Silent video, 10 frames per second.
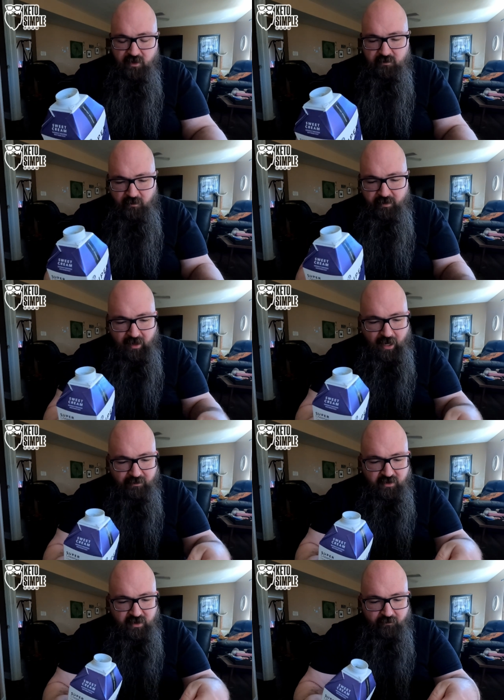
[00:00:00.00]
This would be an
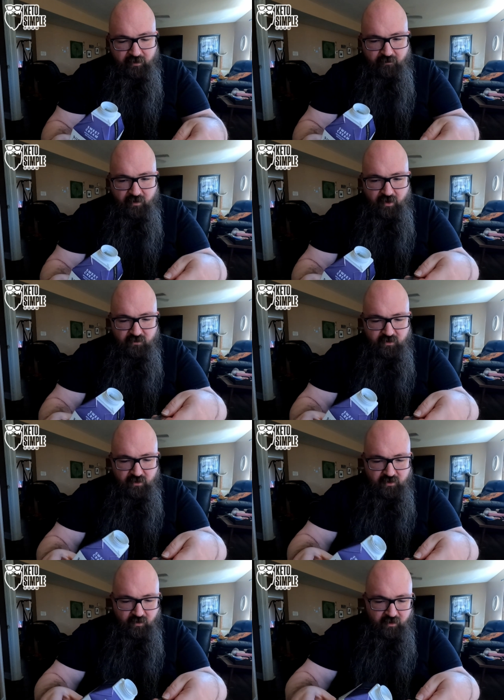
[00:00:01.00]
option definitely for you. So
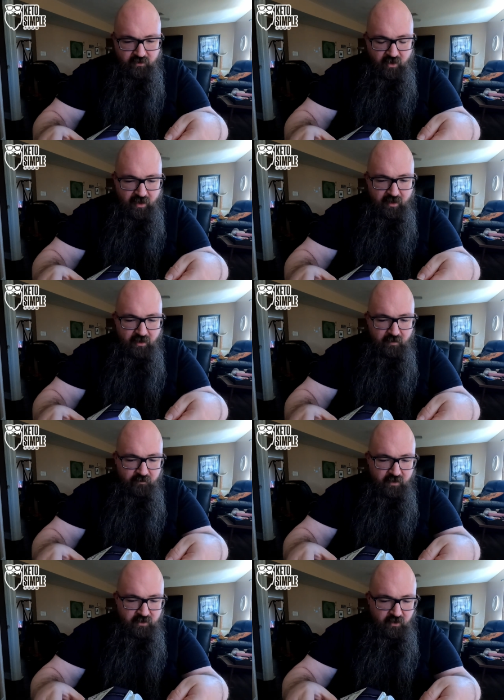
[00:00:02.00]
let's go ahead and try.
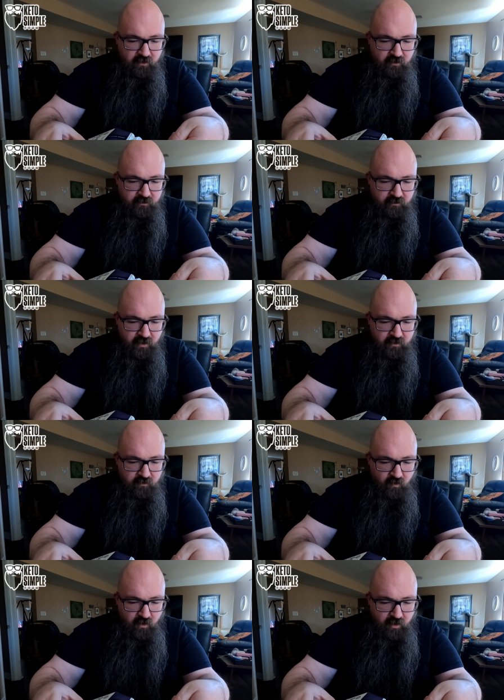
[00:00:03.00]
Let's do. There's
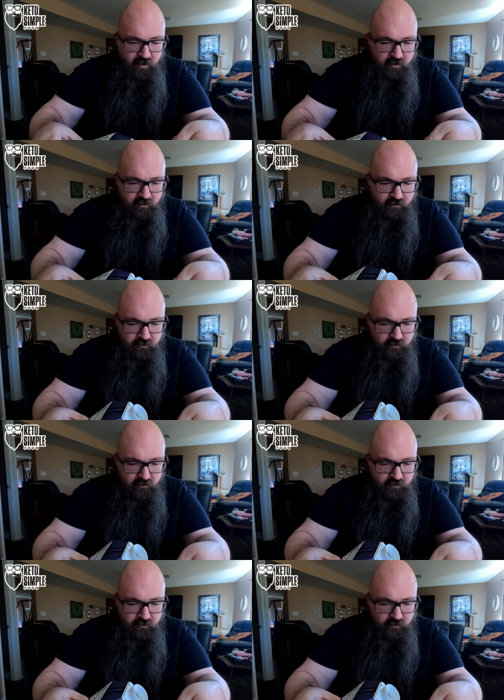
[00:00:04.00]
one.